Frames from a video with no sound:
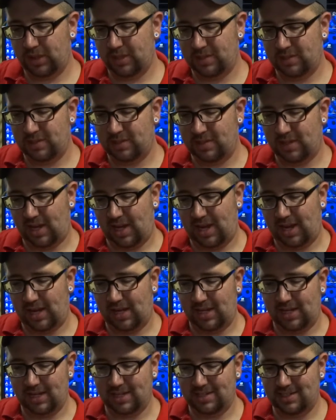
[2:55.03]
this is
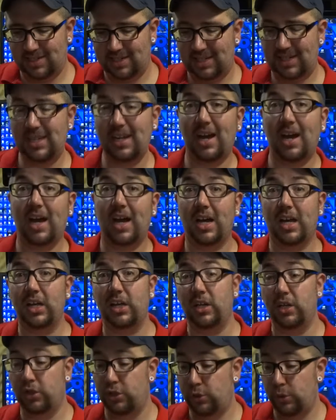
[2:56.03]
a
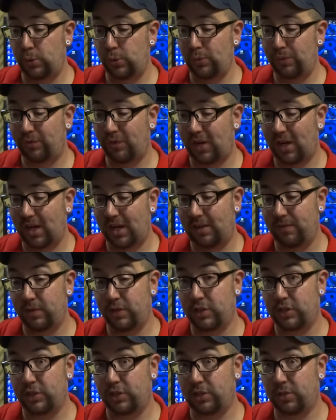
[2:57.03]

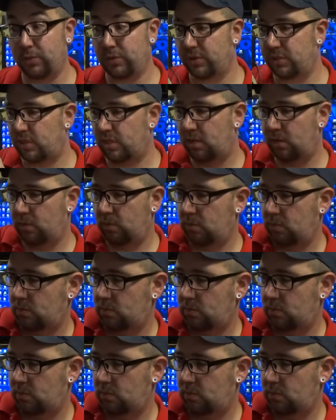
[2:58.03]
TI-2500.